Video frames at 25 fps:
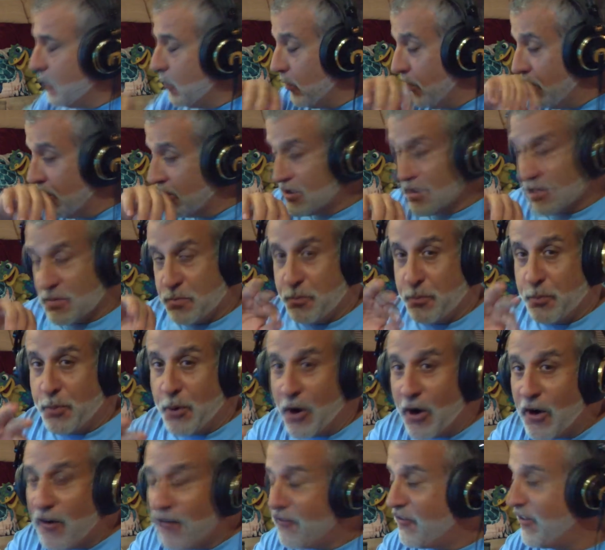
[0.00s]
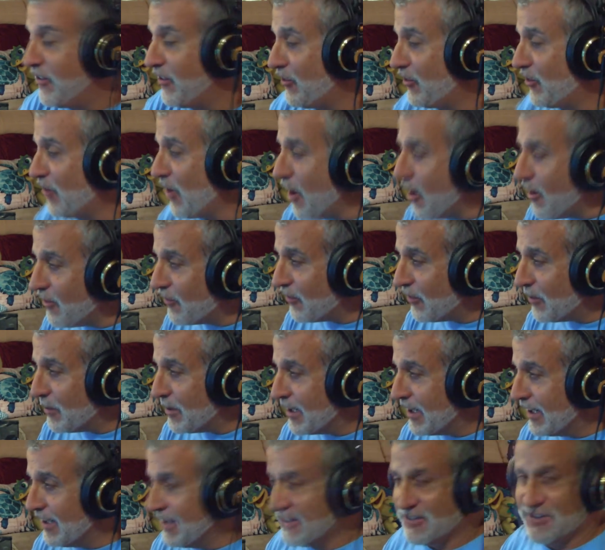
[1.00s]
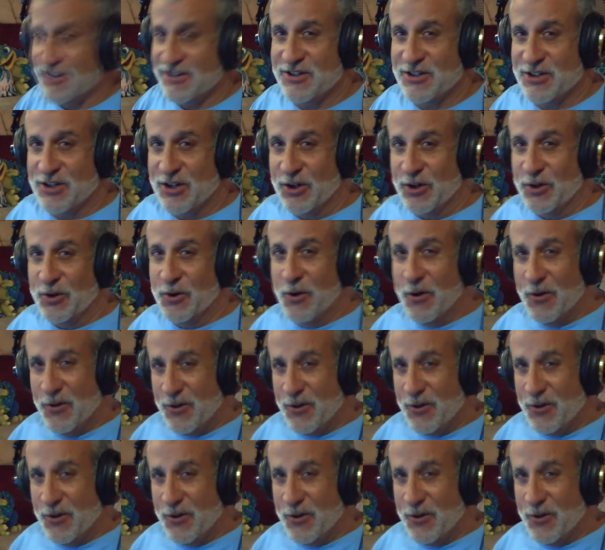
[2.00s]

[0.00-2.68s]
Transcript: this is perfect song for me to listen to